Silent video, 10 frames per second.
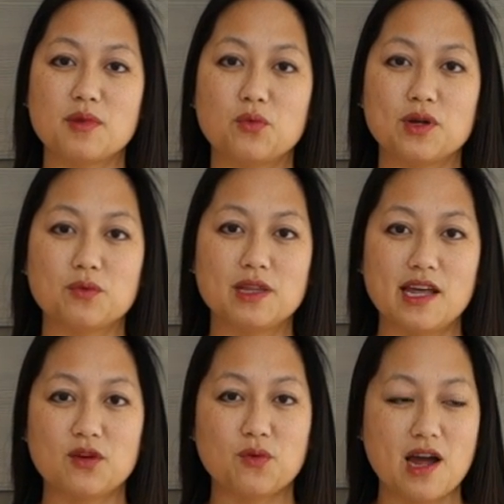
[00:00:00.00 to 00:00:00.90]
We will
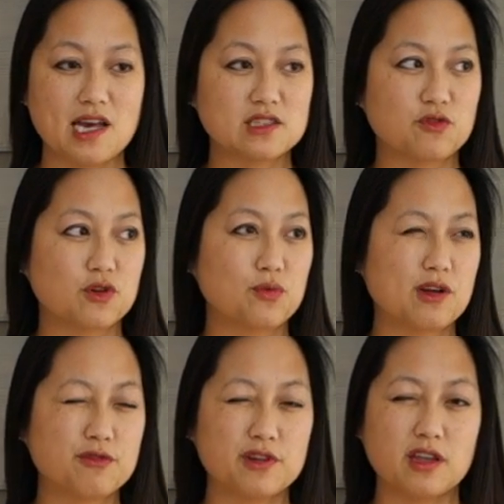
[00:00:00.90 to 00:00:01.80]
let it rise for
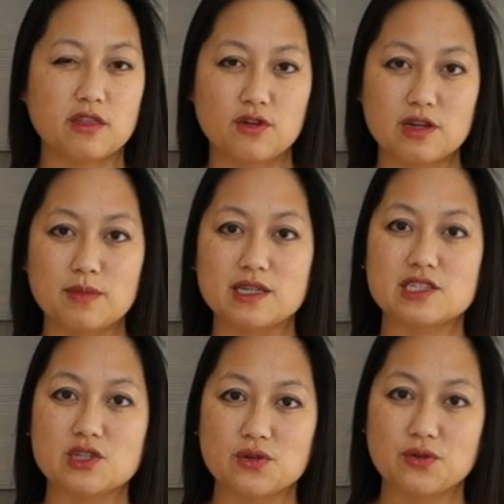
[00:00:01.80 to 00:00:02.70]
roughly 30
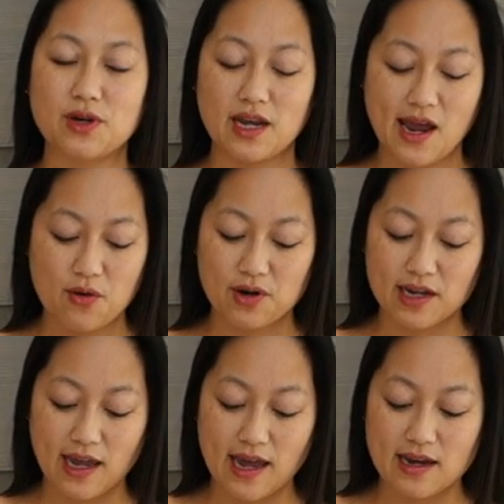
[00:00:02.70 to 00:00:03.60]
minutes to an hour
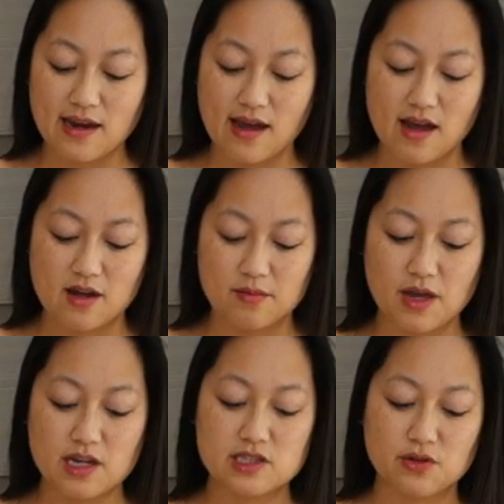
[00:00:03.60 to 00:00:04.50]
again,
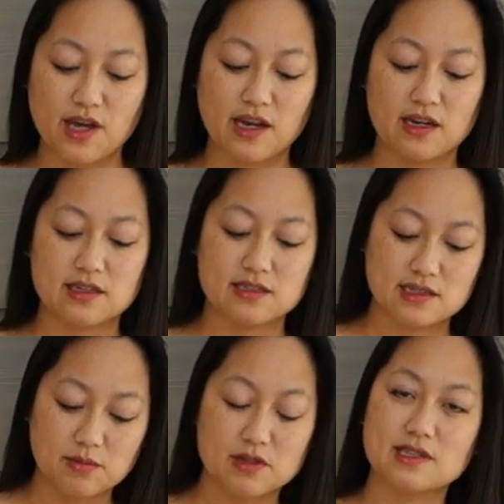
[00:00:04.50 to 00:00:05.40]
so that it
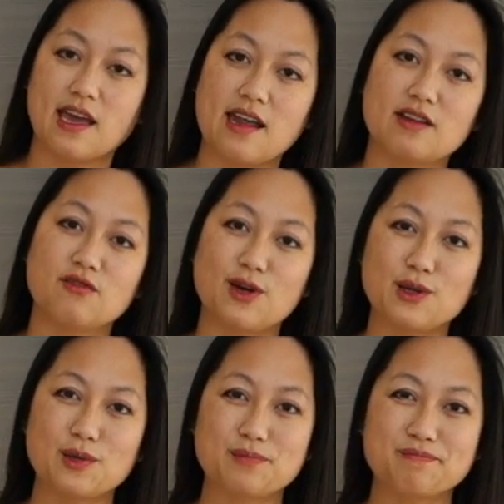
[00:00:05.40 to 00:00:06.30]
doubles again in
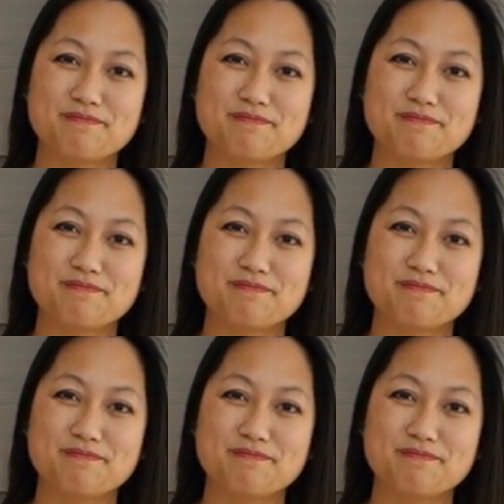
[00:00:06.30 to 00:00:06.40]
volume.